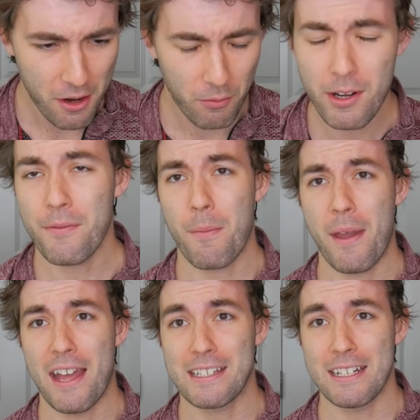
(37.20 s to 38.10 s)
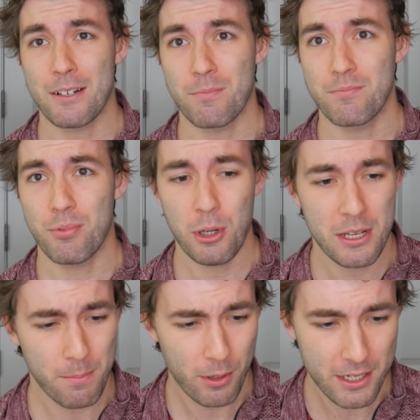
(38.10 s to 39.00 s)
Right off the bat, getting
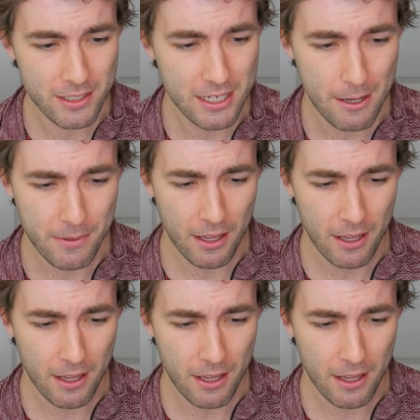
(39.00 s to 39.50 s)
pretty in-depth.